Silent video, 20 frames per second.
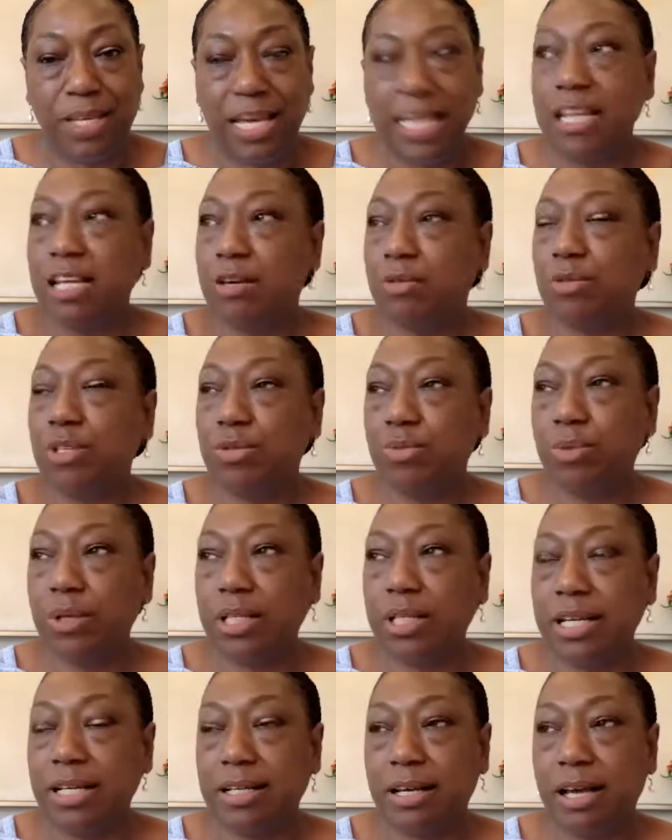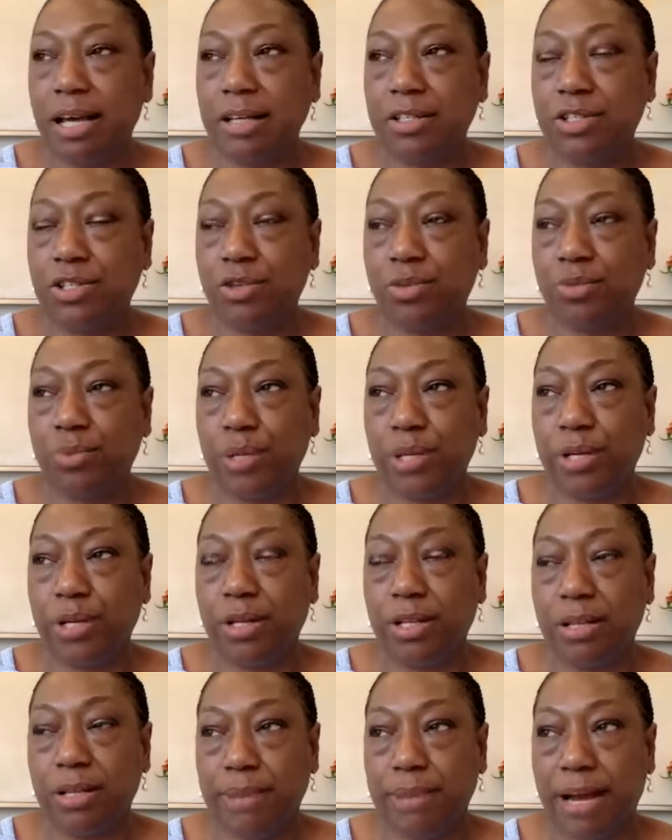and it was really a
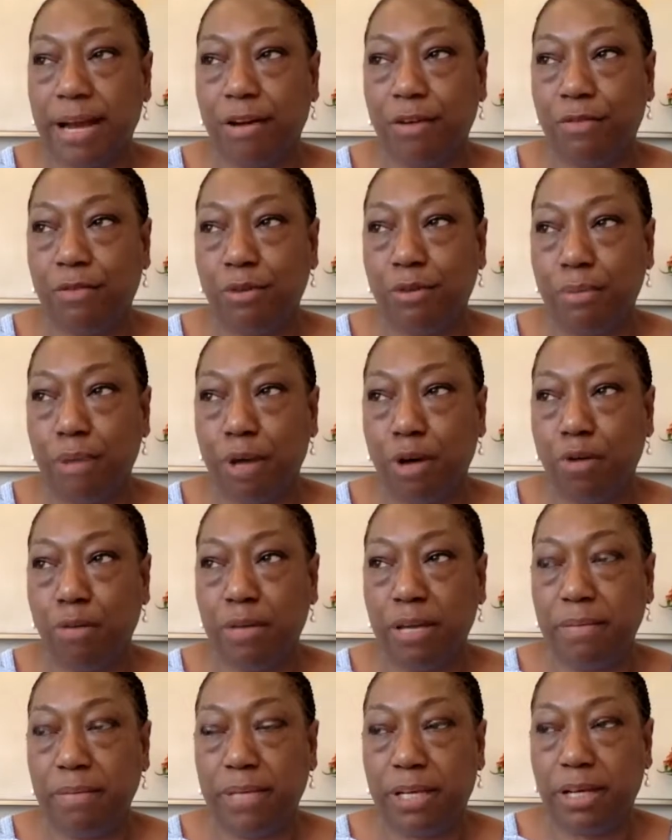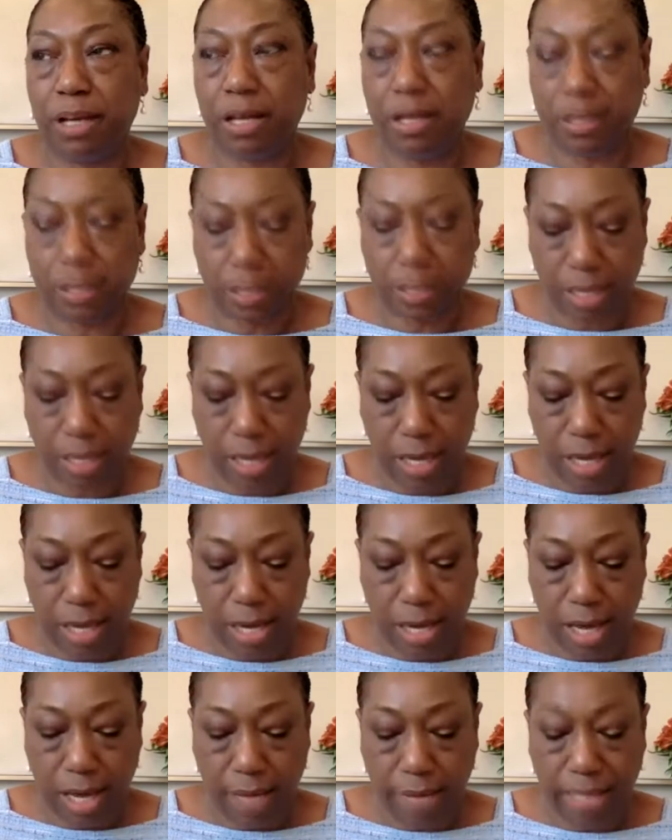surreal and powerful moment because
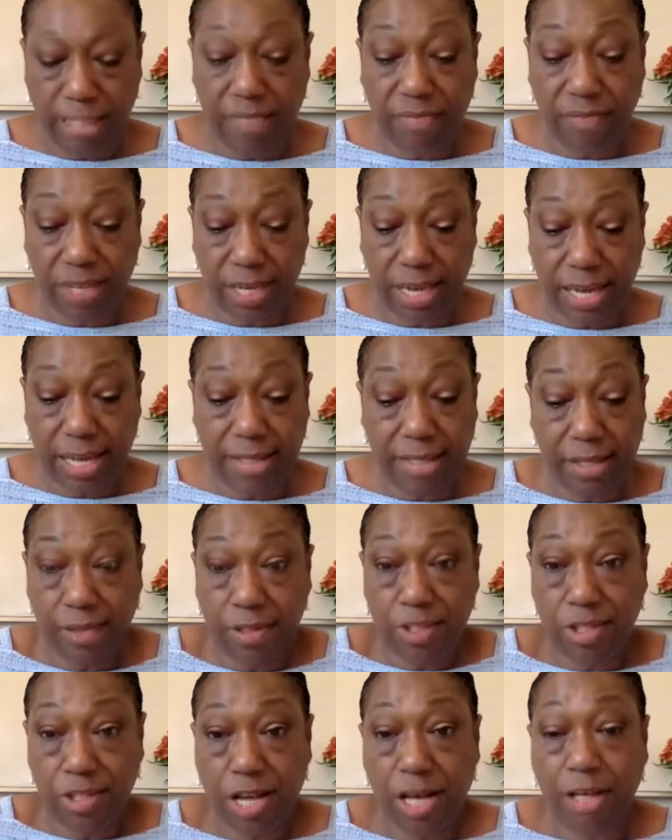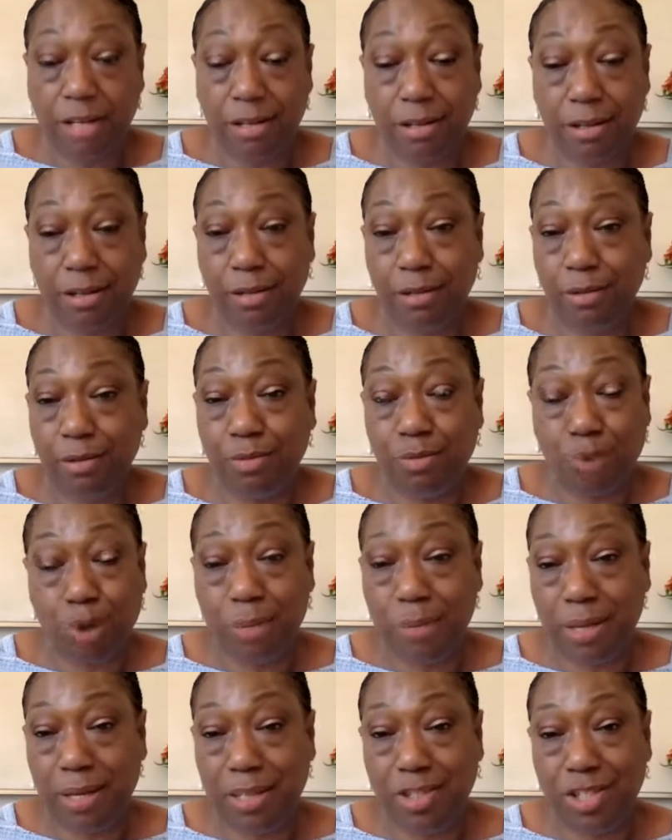as Vanessa, this young
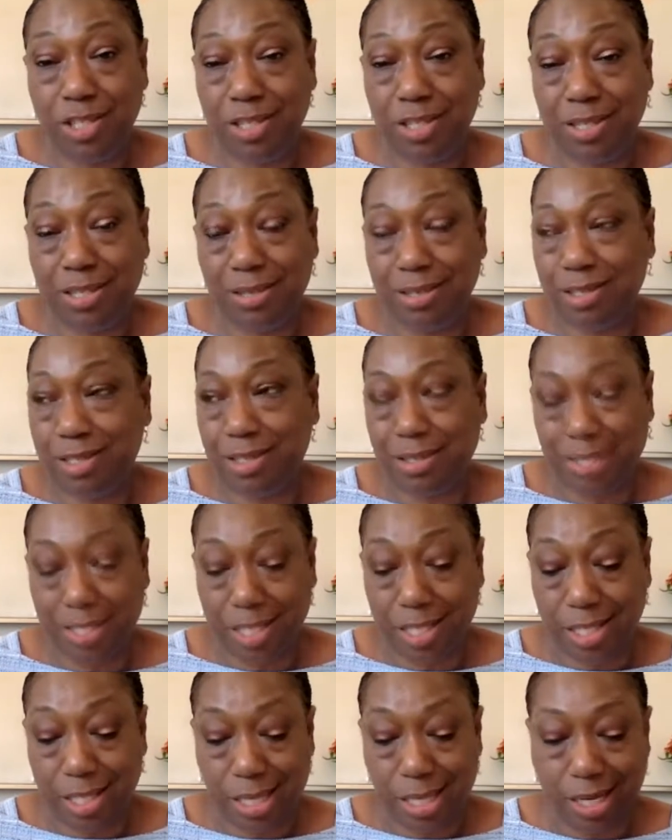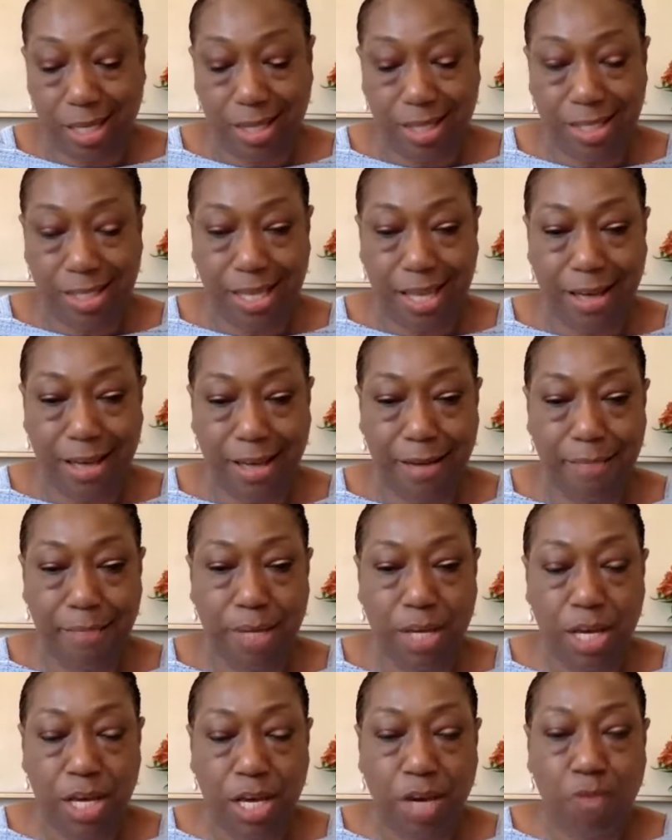woman, she's 16 at the time,
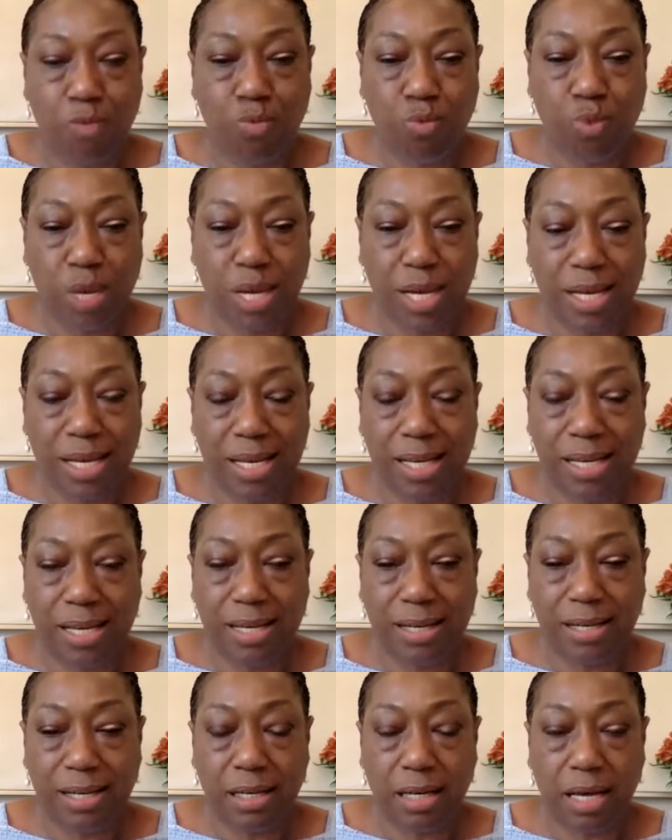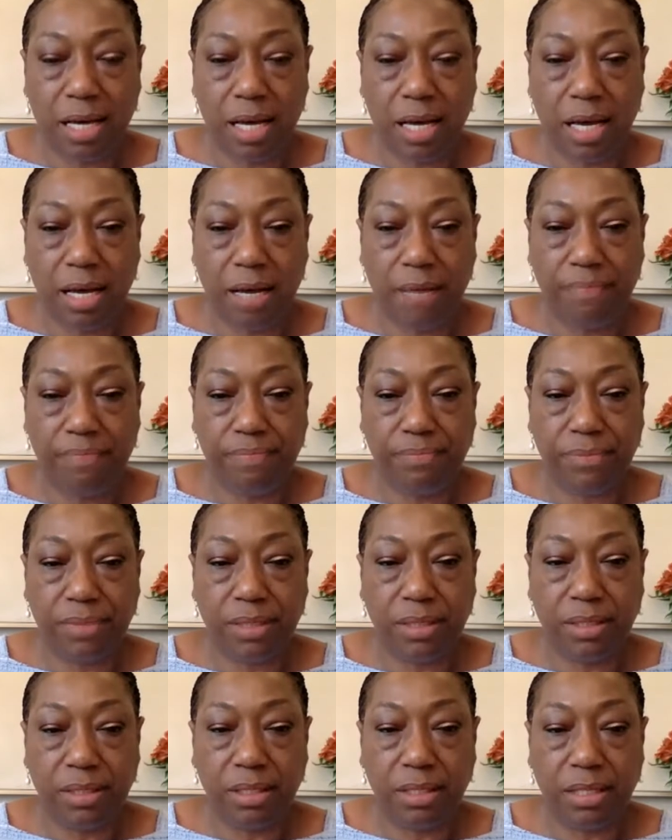reading a
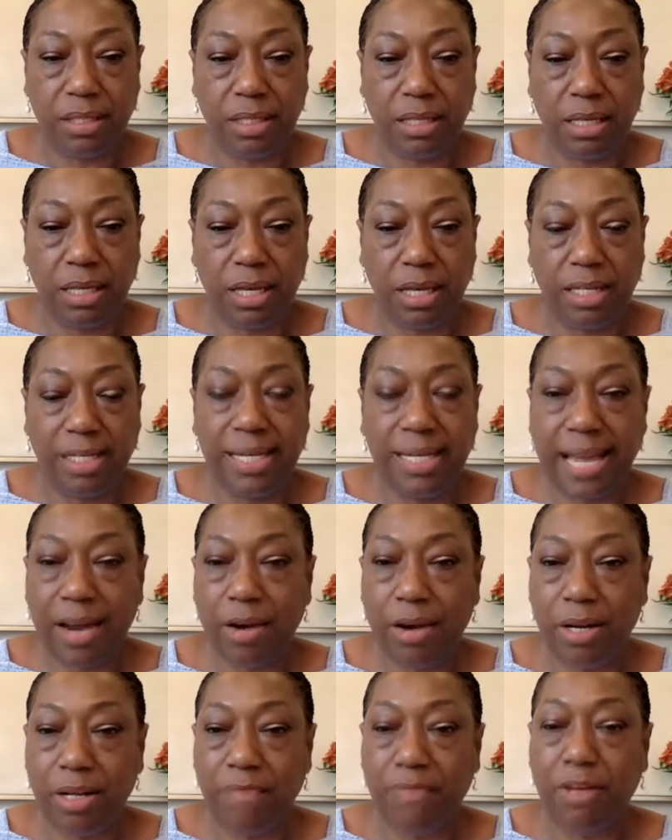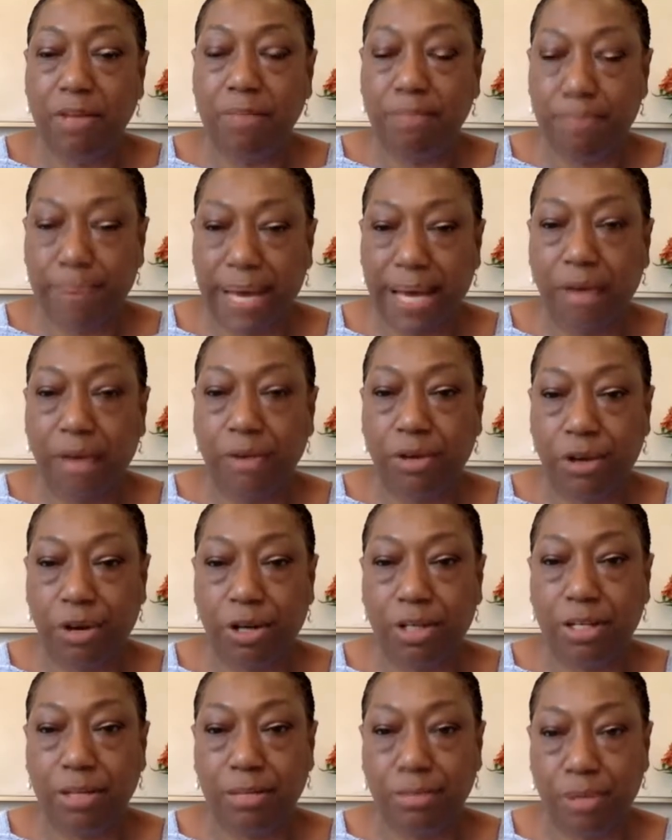narrative about her
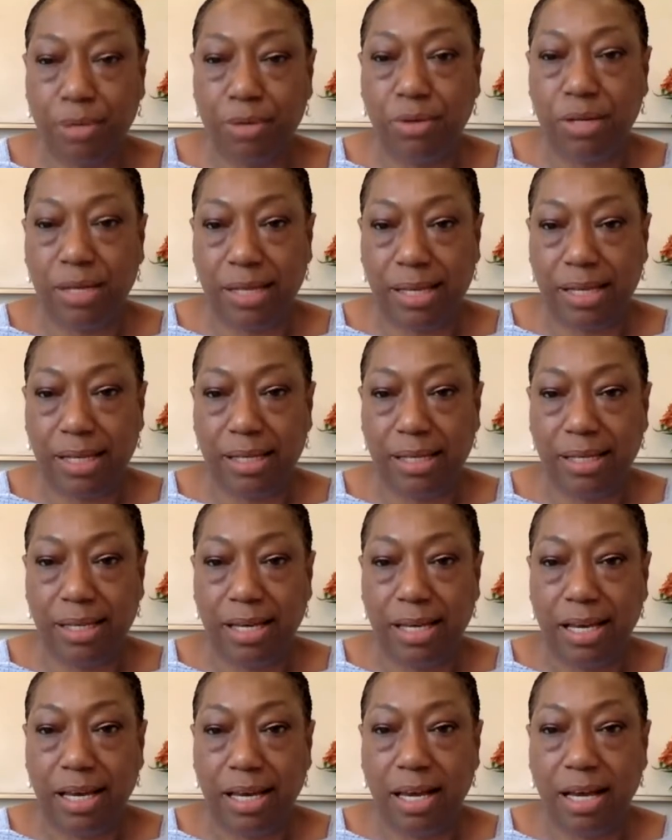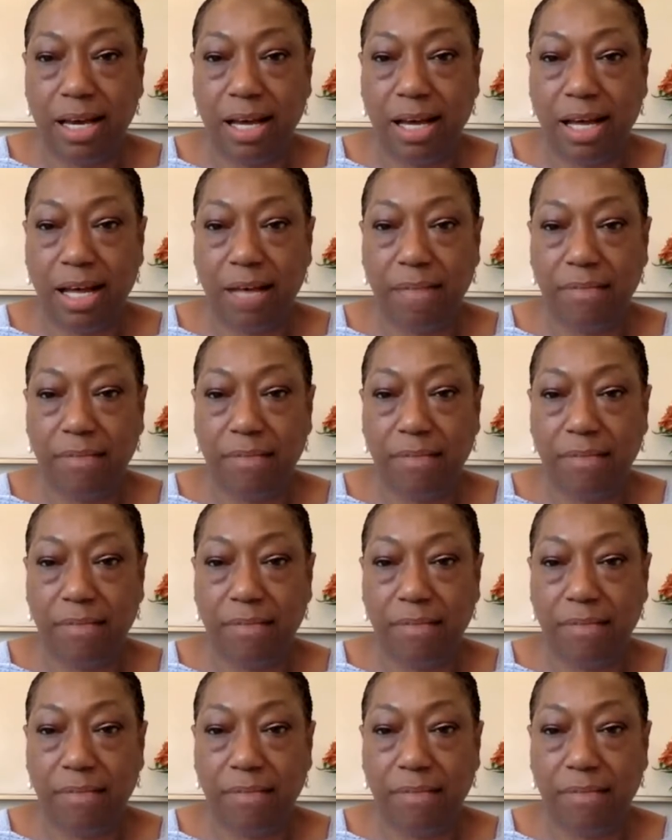community. Yes.